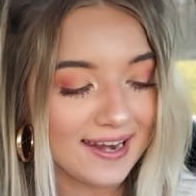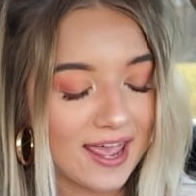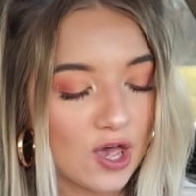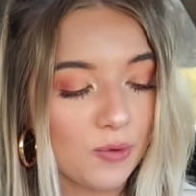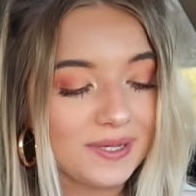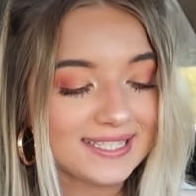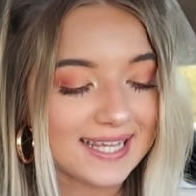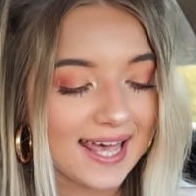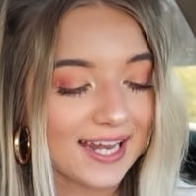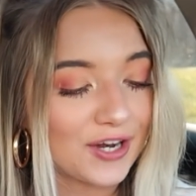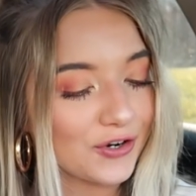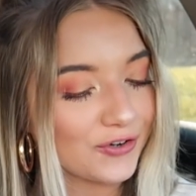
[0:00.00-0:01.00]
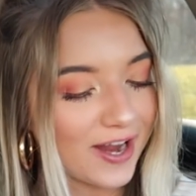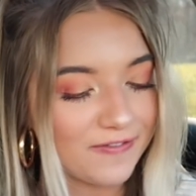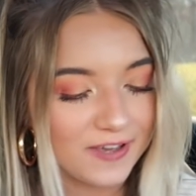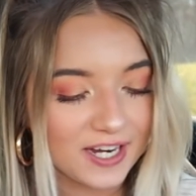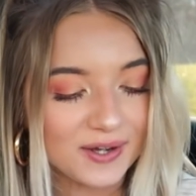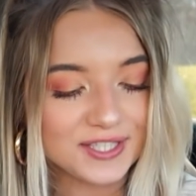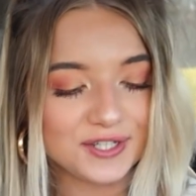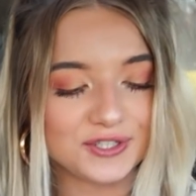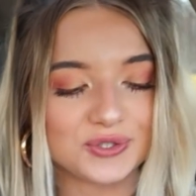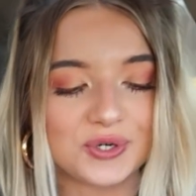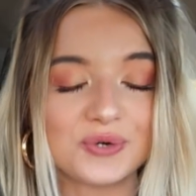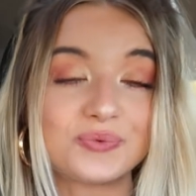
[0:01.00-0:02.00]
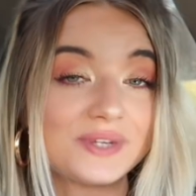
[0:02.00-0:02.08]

Naomi said, great video as usual.